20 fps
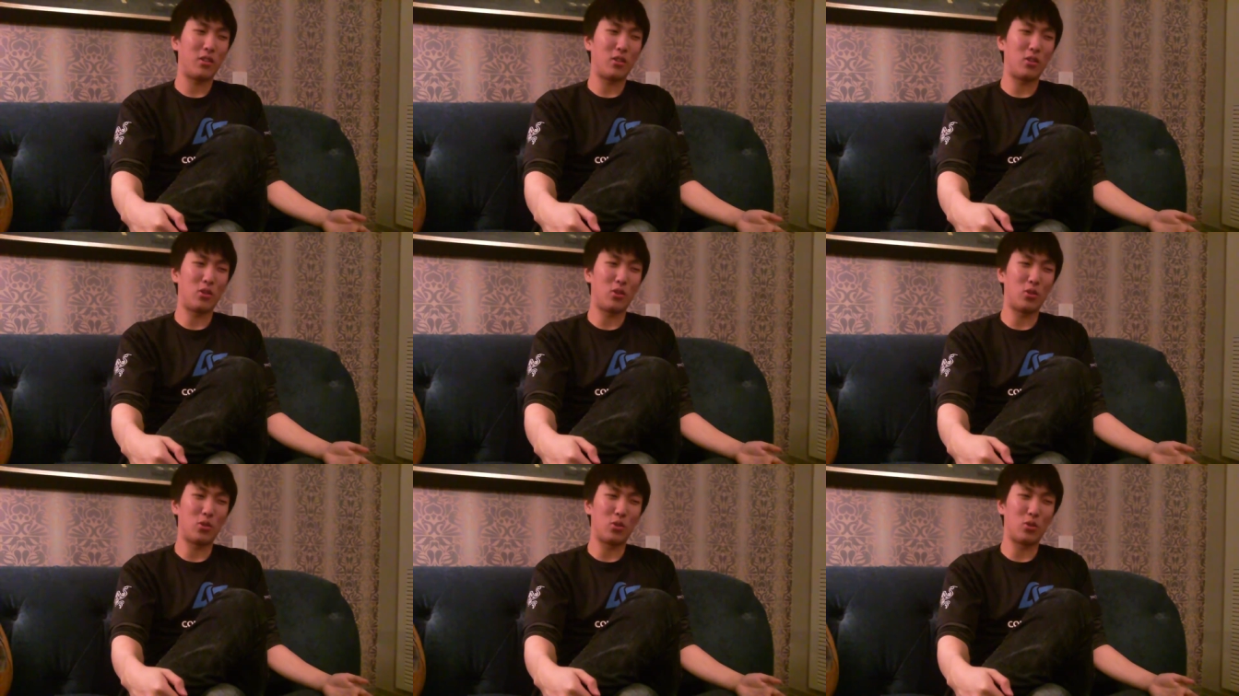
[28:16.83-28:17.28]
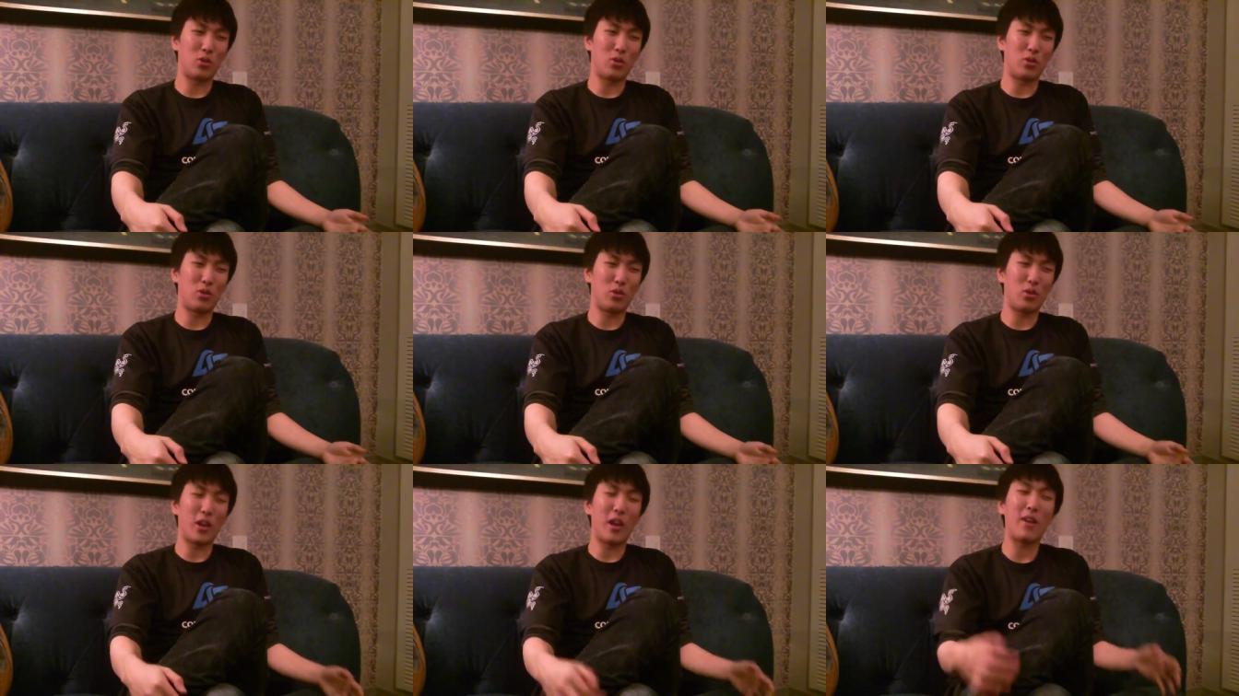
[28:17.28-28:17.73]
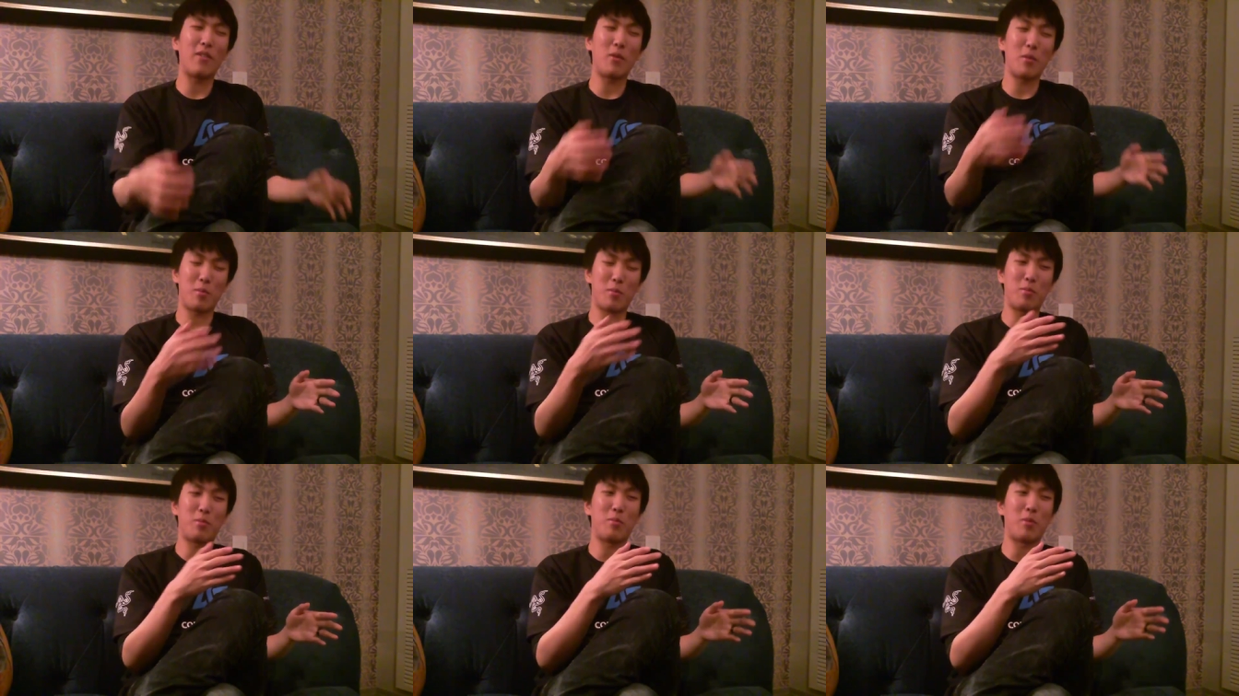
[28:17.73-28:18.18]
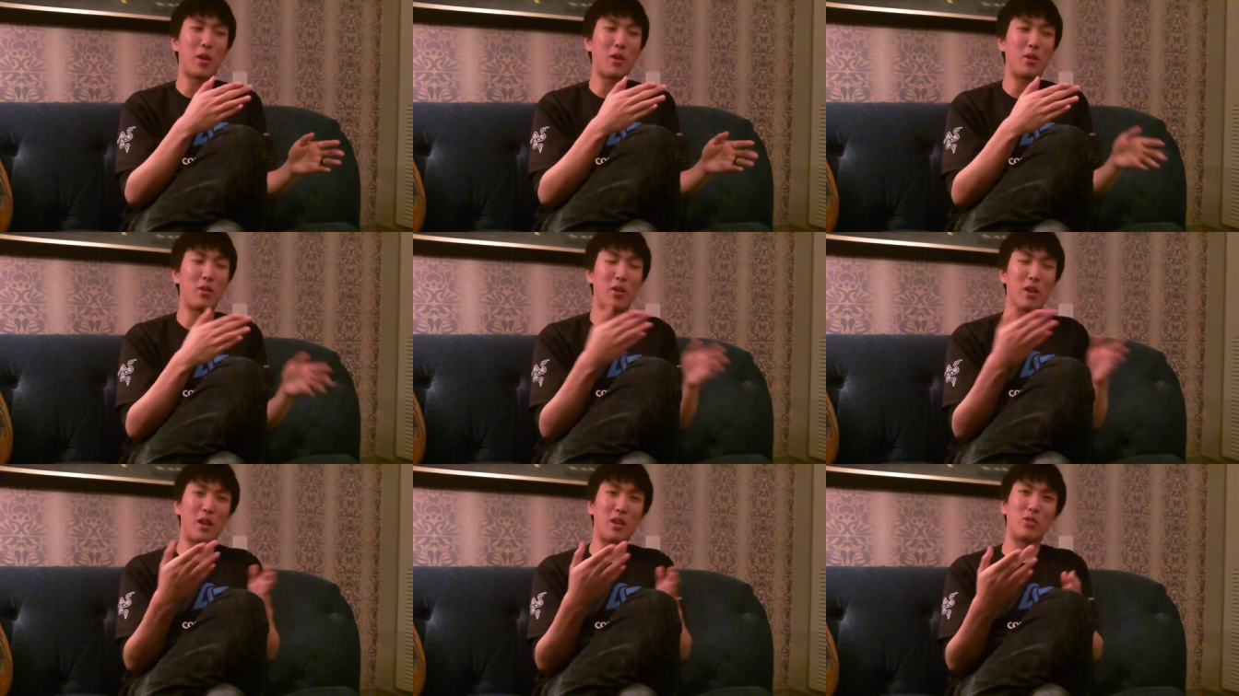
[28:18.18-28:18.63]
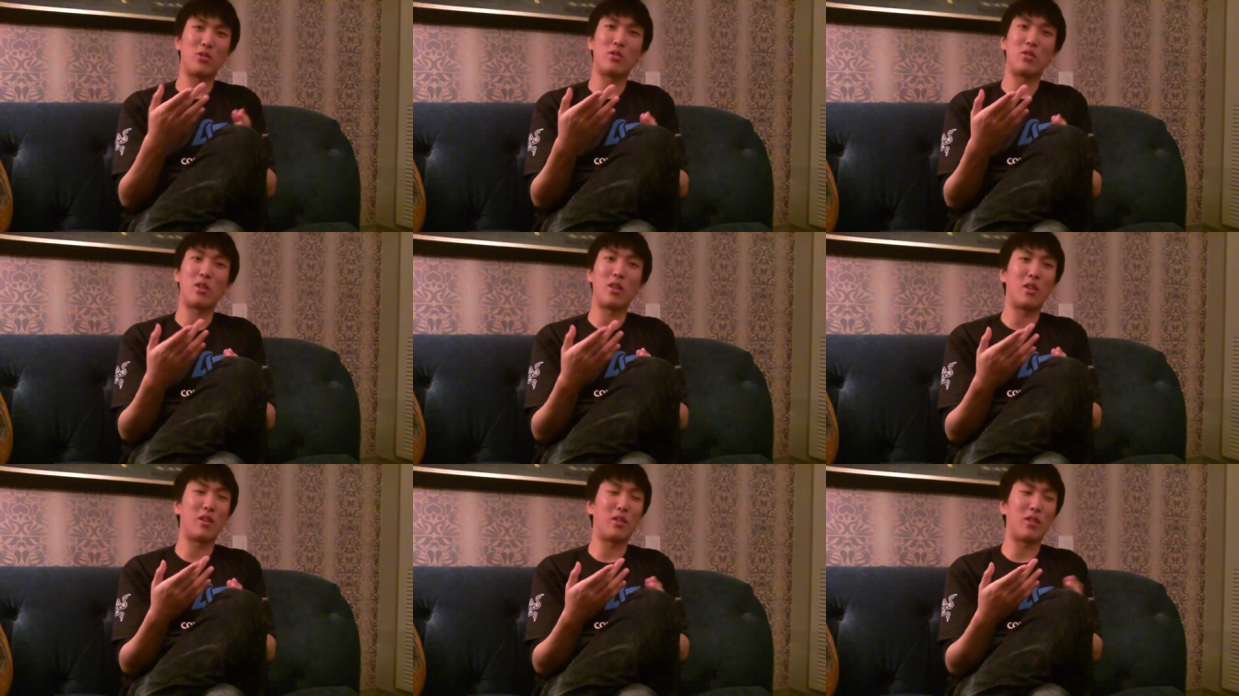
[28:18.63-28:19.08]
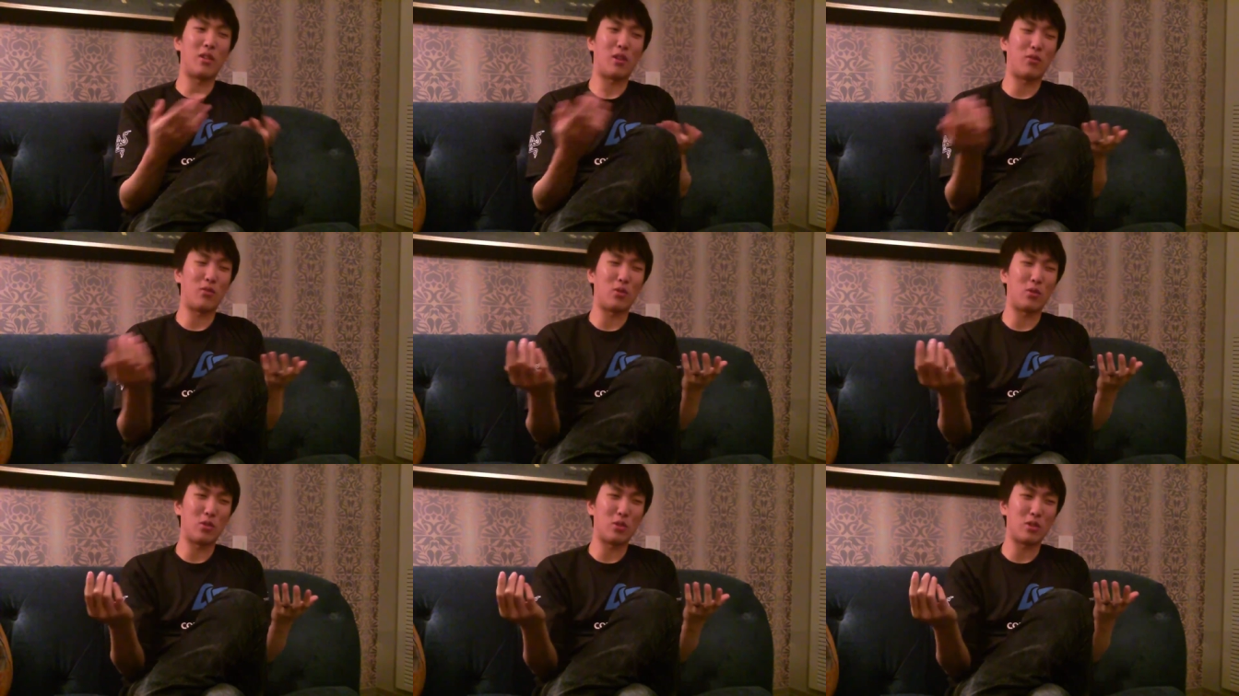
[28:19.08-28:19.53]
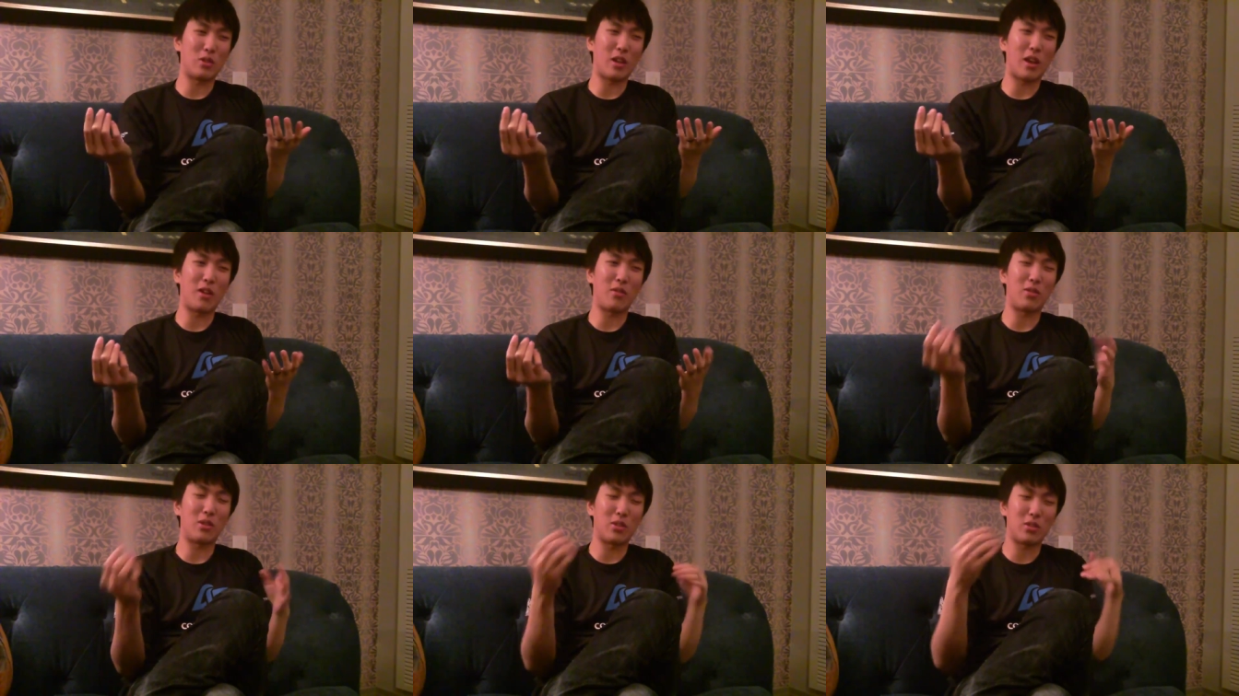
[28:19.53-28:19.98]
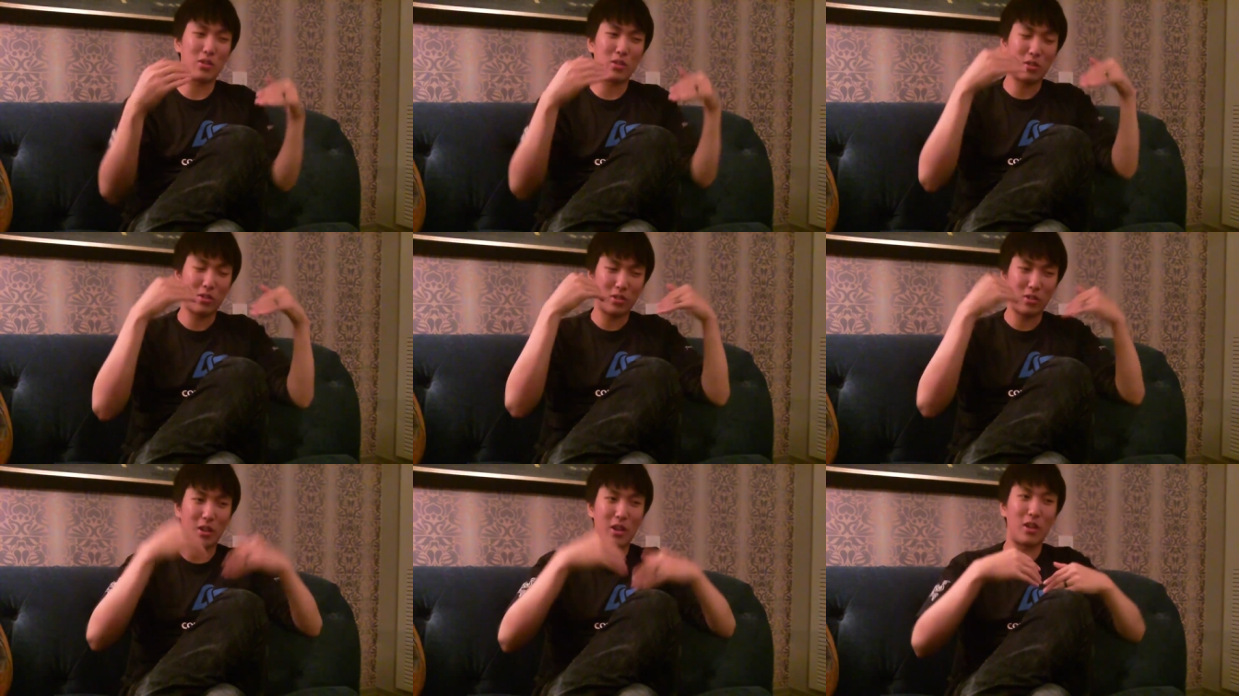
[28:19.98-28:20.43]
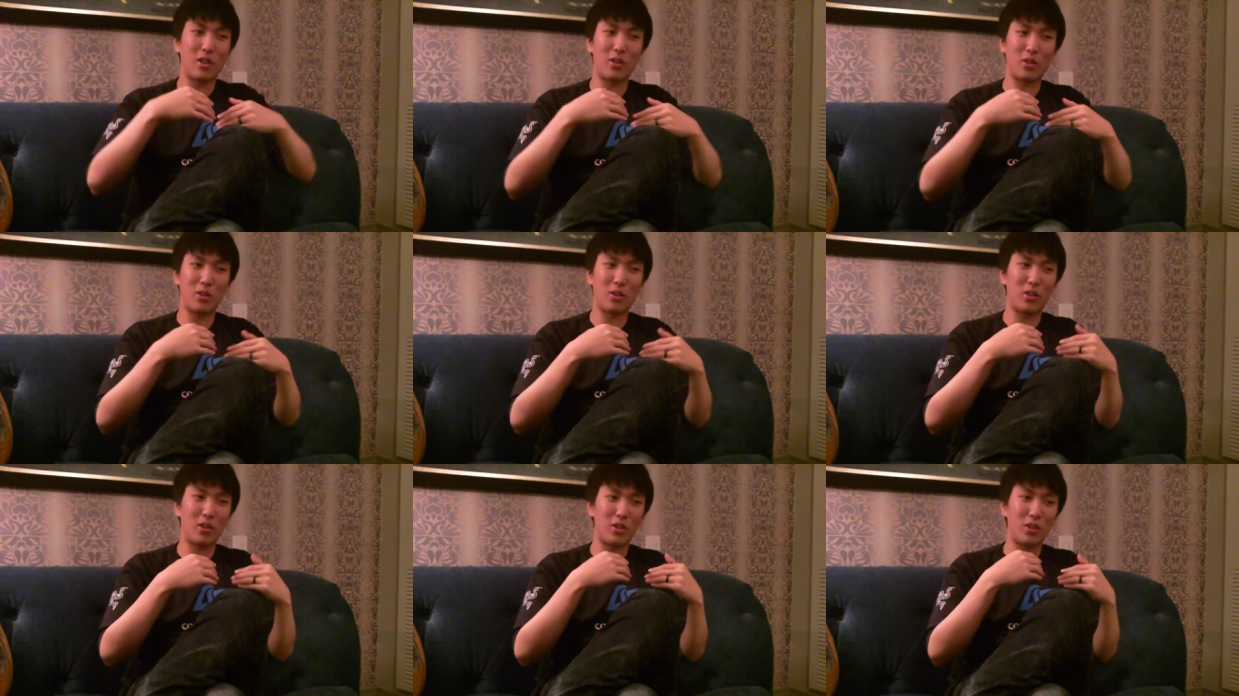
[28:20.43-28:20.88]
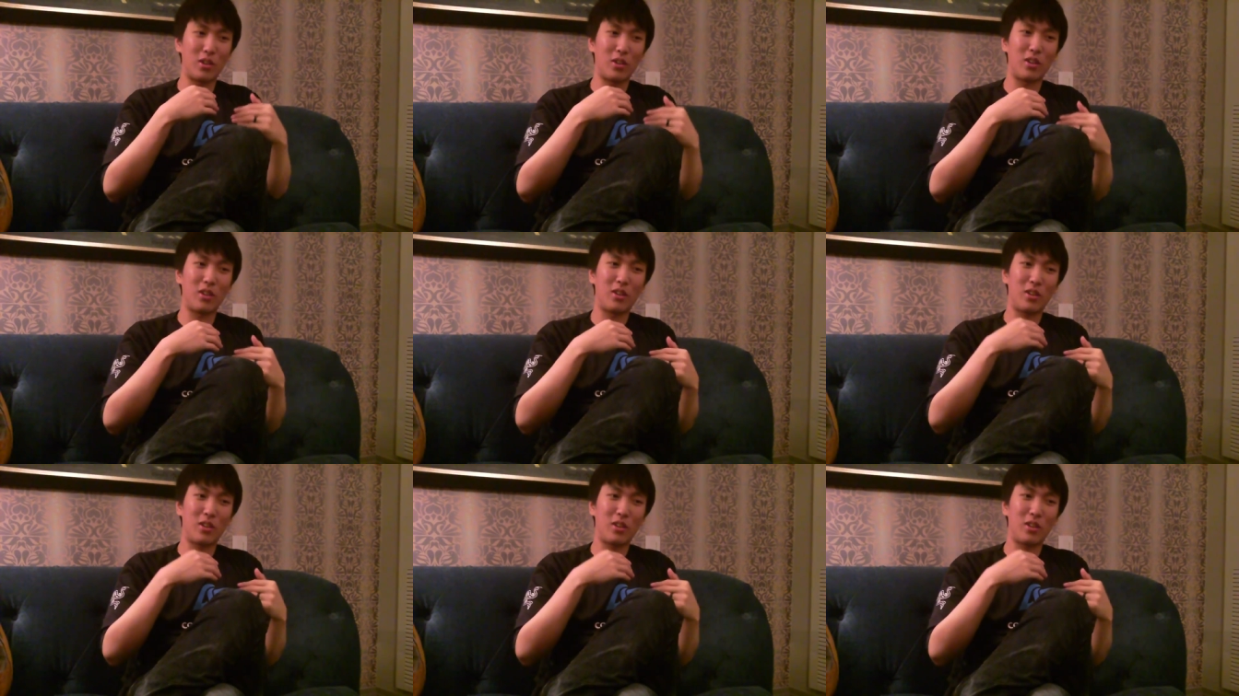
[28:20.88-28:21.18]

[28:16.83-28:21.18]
you have a better edge than if you just have this standard